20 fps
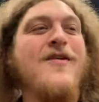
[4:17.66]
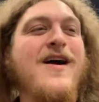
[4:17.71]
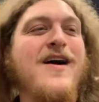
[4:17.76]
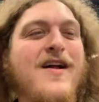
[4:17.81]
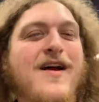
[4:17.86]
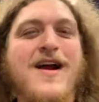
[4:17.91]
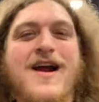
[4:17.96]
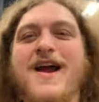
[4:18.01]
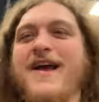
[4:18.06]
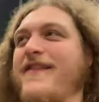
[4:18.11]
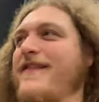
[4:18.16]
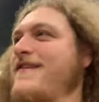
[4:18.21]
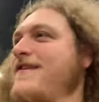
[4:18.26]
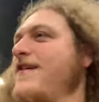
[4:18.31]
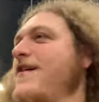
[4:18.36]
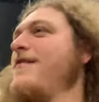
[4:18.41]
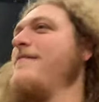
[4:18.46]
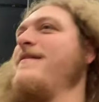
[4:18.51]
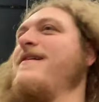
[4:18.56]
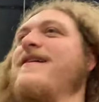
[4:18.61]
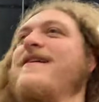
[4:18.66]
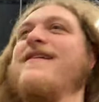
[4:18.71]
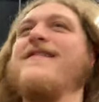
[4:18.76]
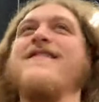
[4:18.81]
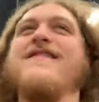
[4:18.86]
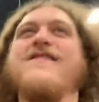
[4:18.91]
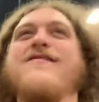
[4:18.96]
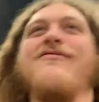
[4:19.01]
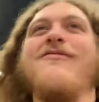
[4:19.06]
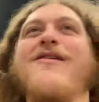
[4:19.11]
wild. All right, the Derby
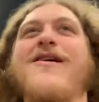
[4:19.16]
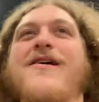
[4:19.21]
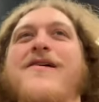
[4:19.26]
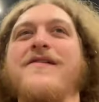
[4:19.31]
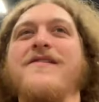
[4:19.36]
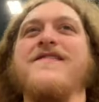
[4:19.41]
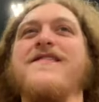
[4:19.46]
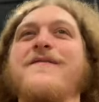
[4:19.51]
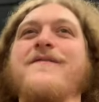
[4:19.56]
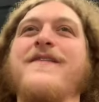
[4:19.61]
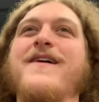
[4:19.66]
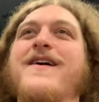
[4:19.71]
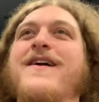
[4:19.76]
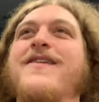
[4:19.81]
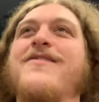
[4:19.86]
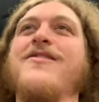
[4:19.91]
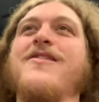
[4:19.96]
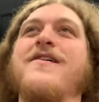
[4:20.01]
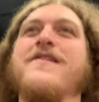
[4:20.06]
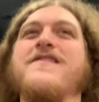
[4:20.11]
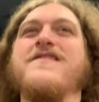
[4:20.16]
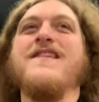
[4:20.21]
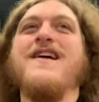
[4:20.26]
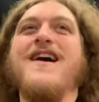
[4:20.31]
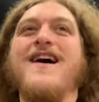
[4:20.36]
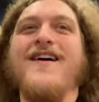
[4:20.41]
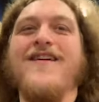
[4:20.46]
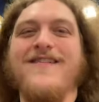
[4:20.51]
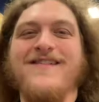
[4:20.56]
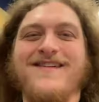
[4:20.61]
is close. I'm very close
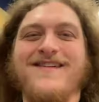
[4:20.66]
now.